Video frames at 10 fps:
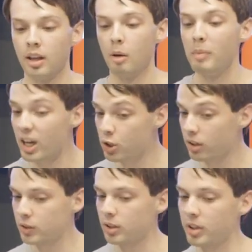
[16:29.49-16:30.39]
Imagine
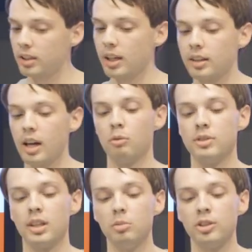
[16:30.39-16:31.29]
if somebody like that
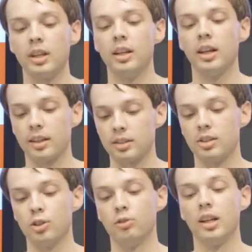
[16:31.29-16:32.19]
was able to gain
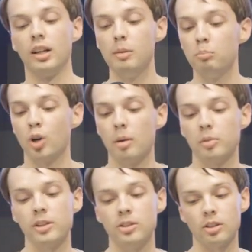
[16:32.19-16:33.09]
access to an
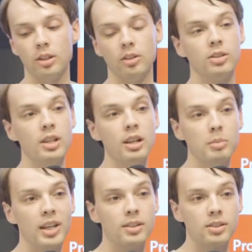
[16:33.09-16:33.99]
improperly secured
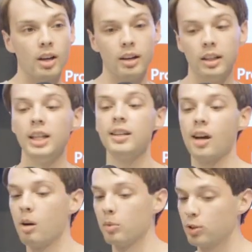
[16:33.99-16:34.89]
database on an
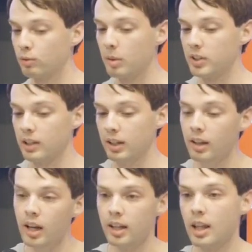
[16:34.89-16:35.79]
e-commerce website
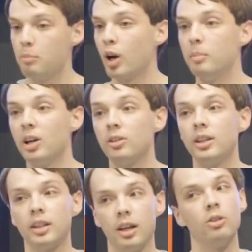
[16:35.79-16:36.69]
that
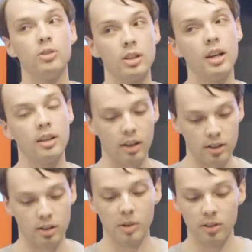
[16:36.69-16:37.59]
primarily catered to gay
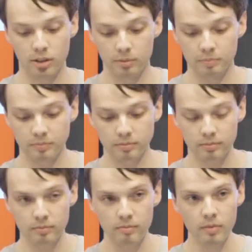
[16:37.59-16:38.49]
customers.
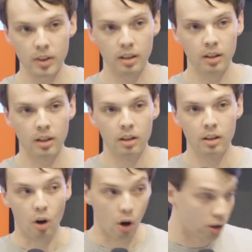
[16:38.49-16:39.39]

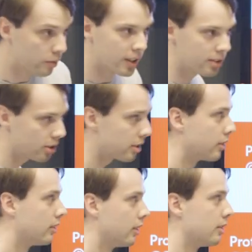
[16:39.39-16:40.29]
All of
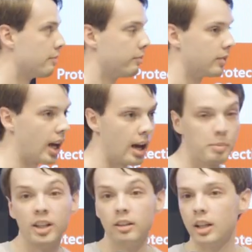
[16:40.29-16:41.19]
this
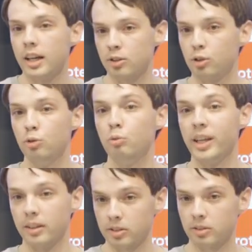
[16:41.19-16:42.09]
happened in the last two
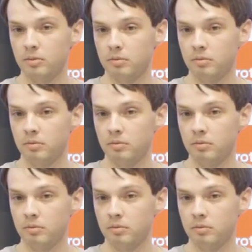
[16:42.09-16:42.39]
weeks.